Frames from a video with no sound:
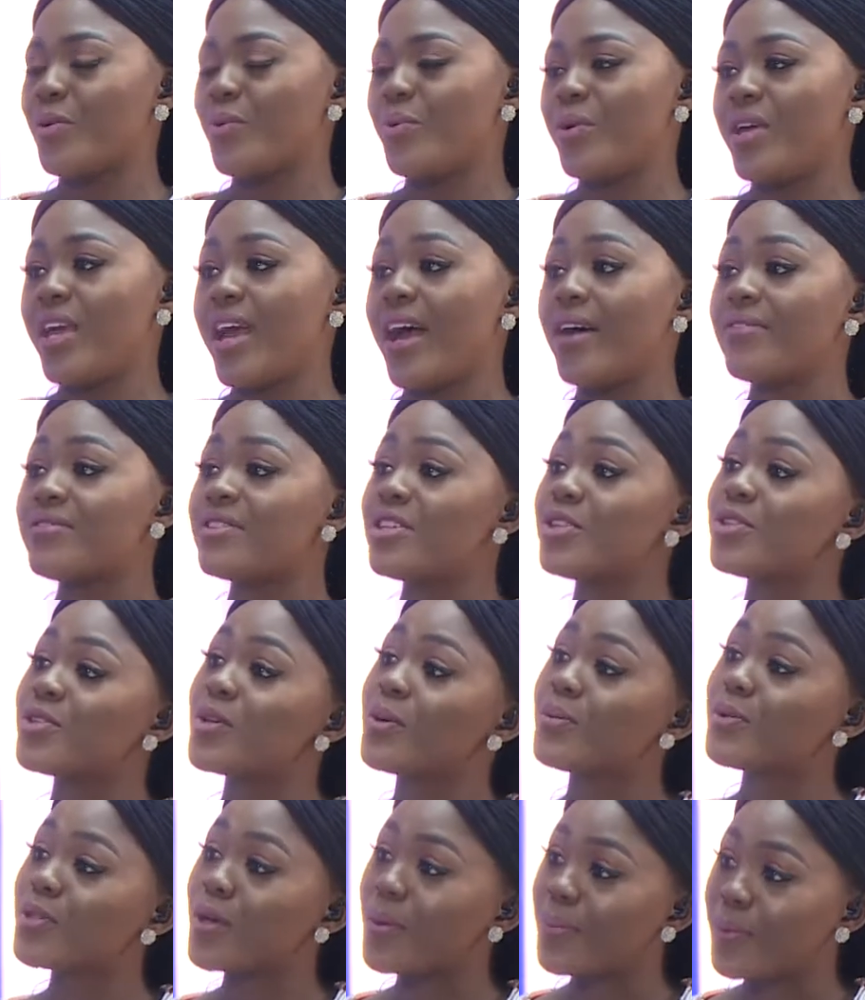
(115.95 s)
we have seen
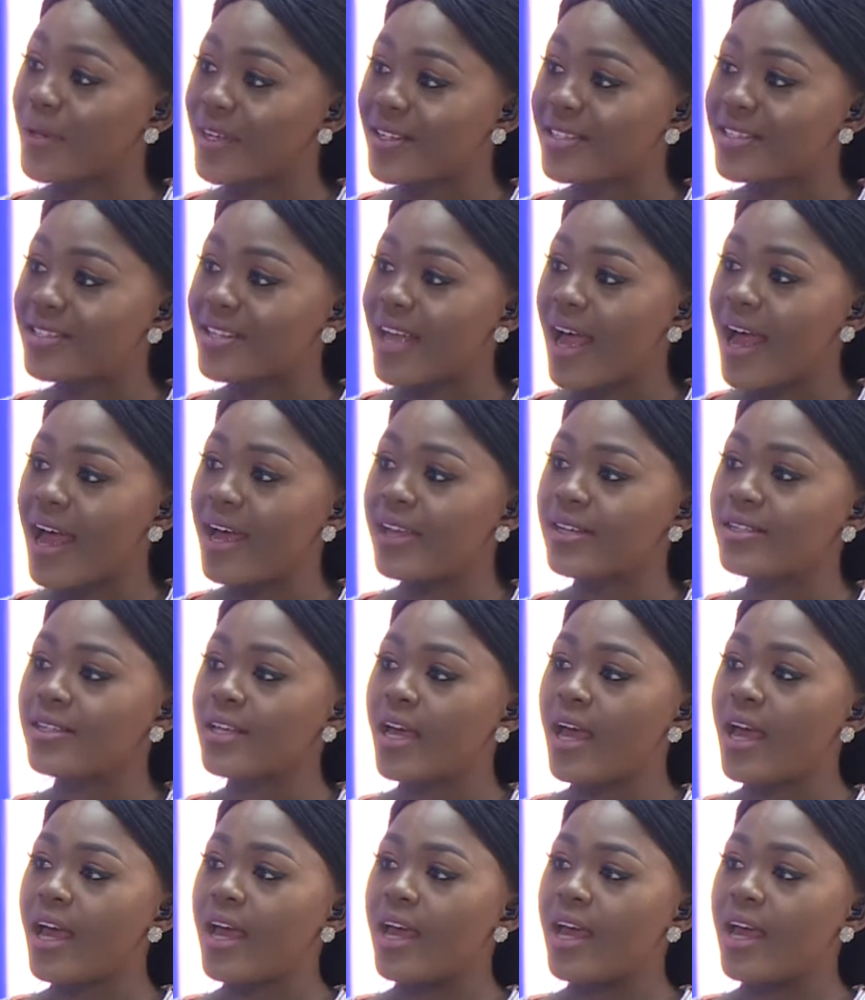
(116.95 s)
some topics, and